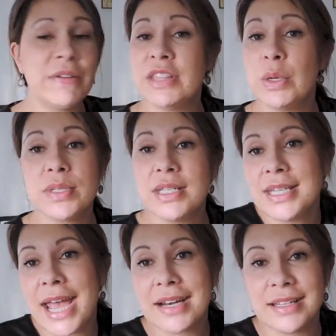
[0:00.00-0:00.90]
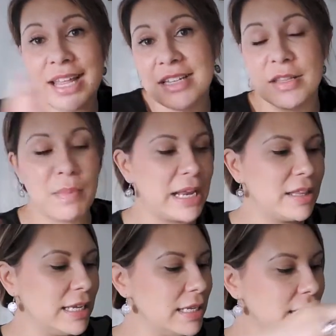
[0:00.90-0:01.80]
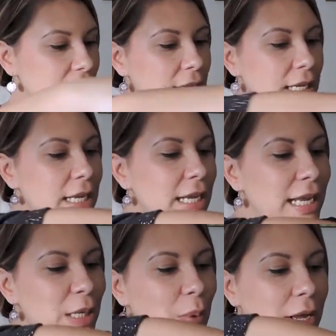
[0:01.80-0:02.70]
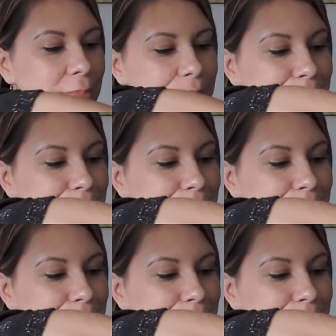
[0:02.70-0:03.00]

but everything was intact and that's the main thing. Anyway,